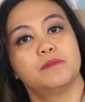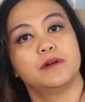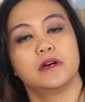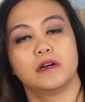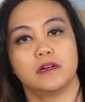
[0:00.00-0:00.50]

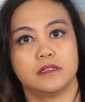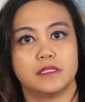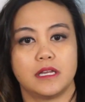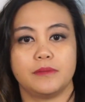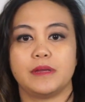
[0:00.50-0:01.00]
per
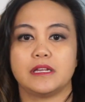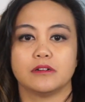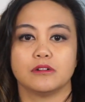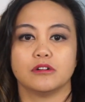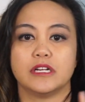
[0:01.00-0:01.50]

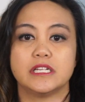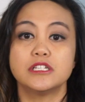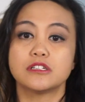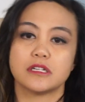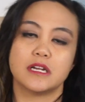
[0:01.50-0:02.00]
centimetre or
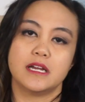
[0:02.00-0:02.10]
inch,